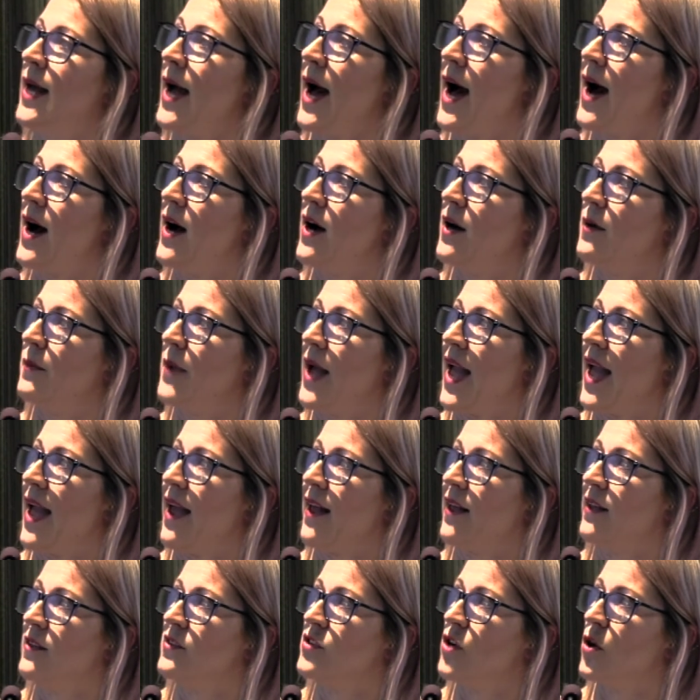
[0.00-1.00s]

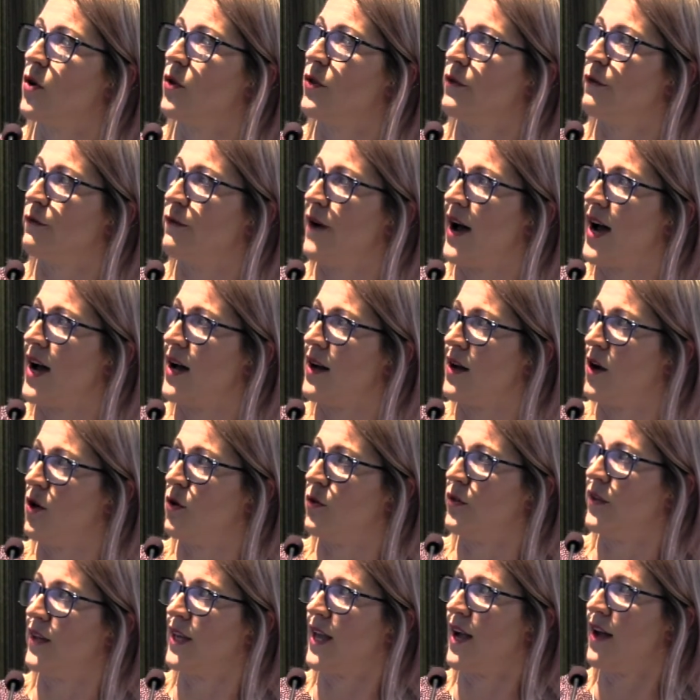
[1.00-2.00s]
And
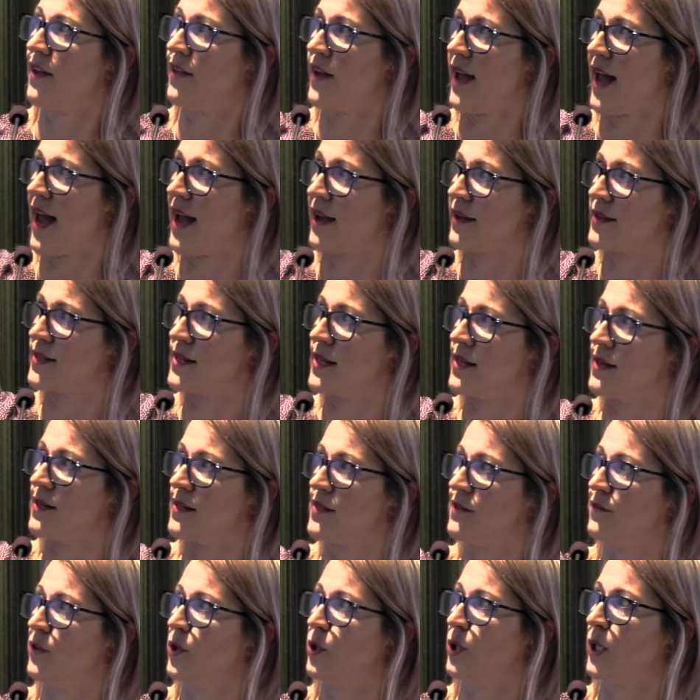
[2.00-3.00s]
on the other
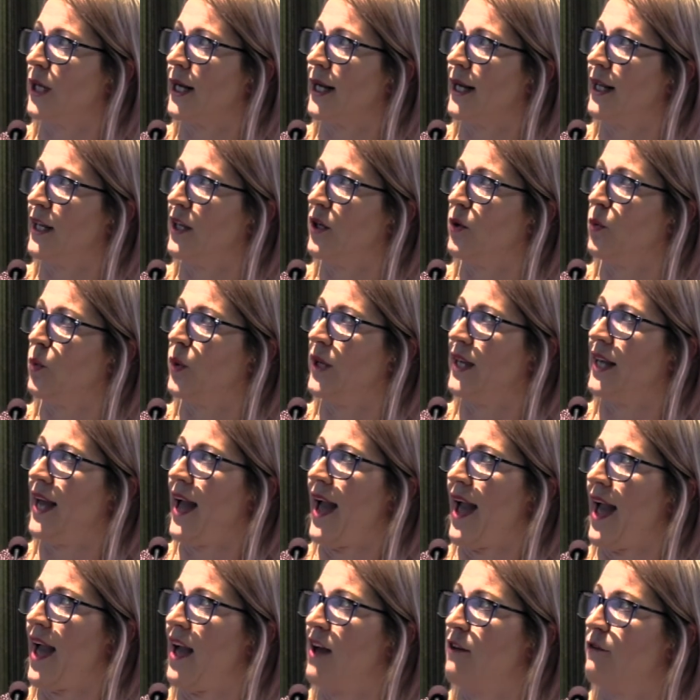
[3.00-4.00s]
axis, vertically, we
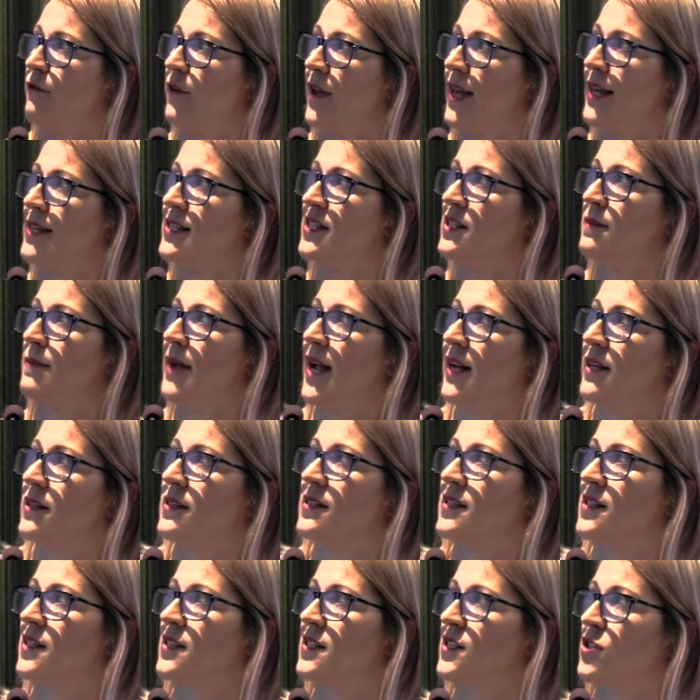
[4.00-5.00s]
have estimated
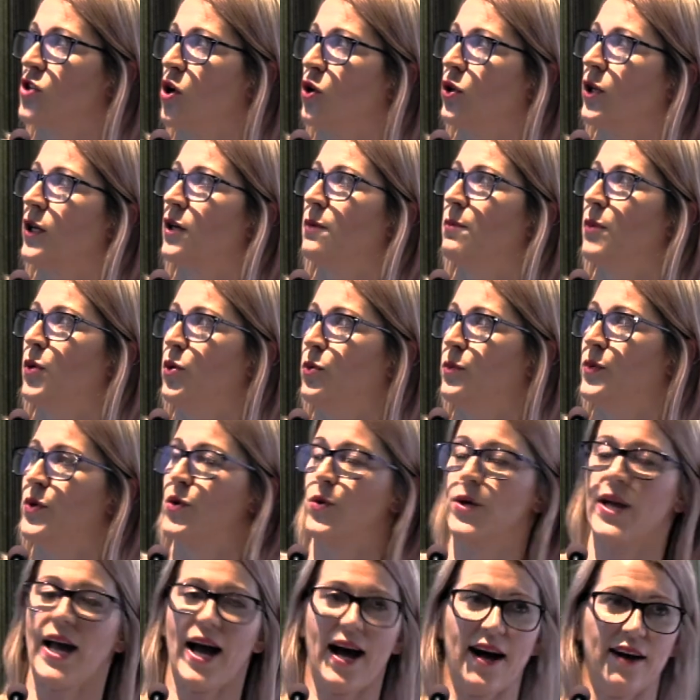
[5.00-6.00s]
systolic
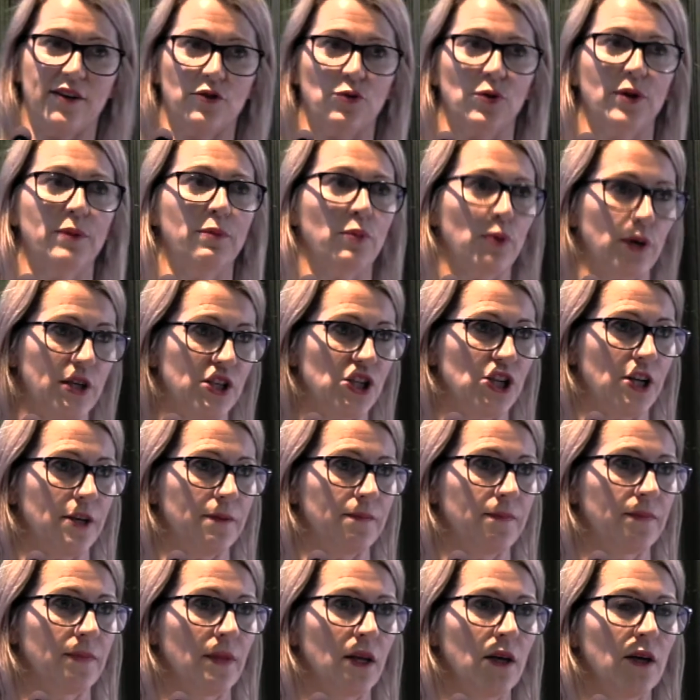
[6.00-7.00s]
pulmonary artery
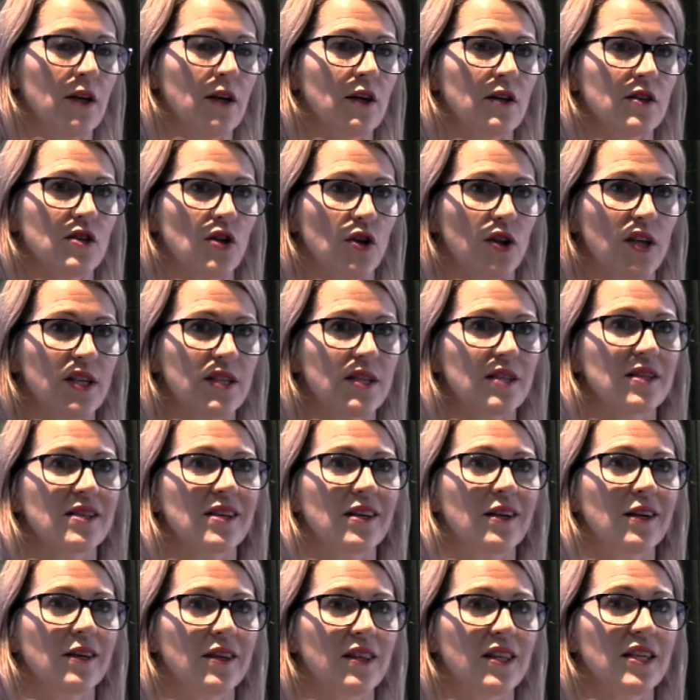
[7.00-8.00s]
pressure. So this
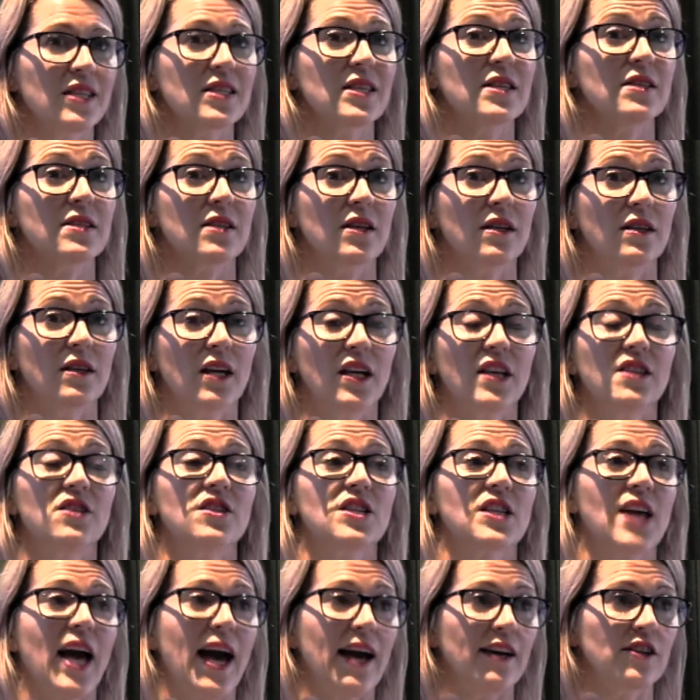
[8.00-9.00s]
is an
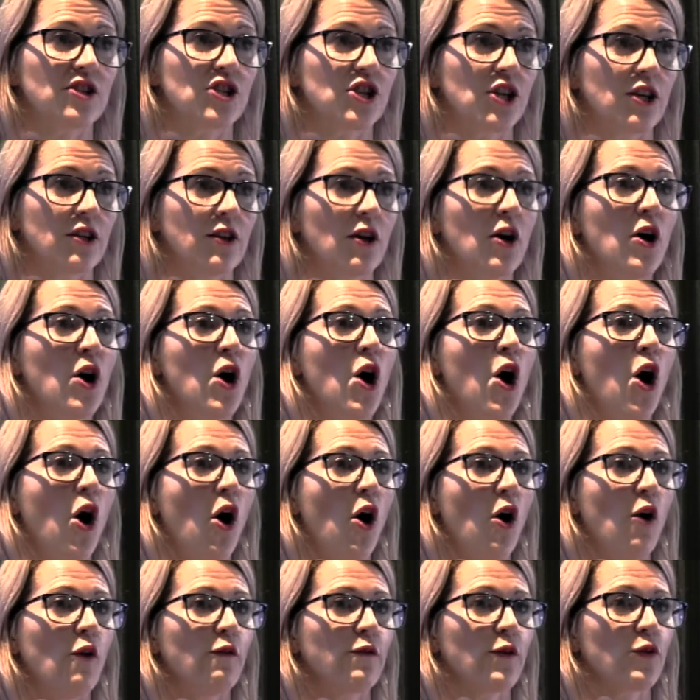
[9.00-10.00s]
indication
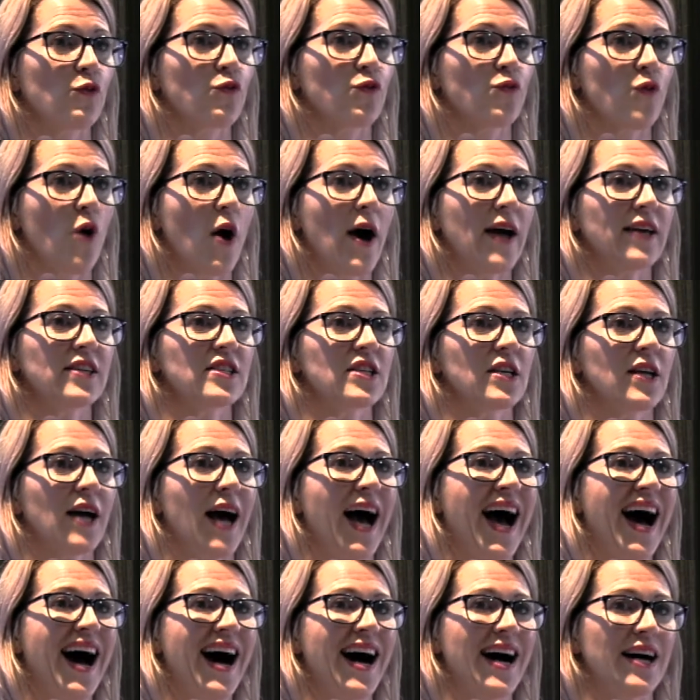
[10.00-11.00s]
of right
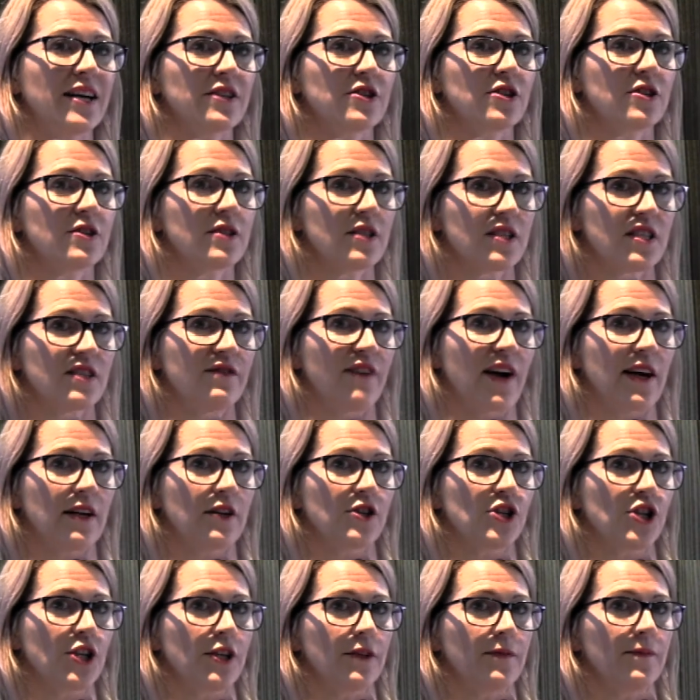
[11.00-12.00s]
heart
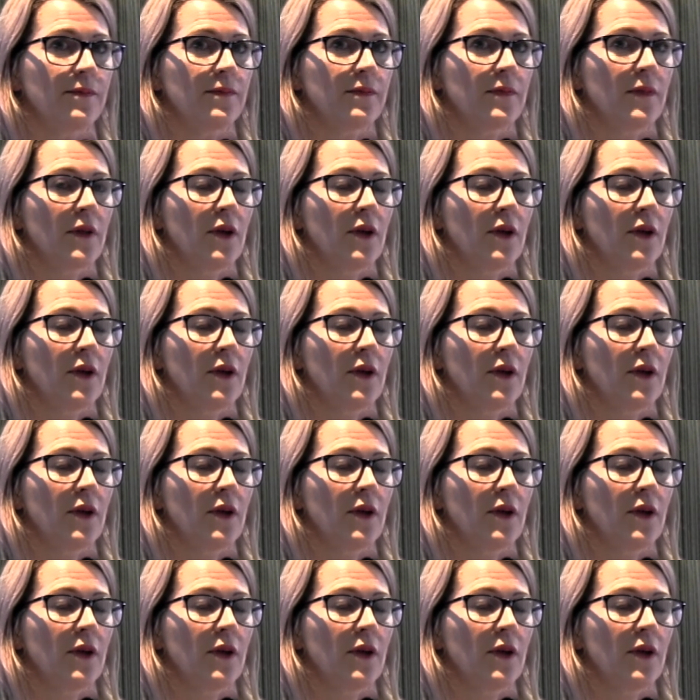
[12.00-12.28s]
dysfunction.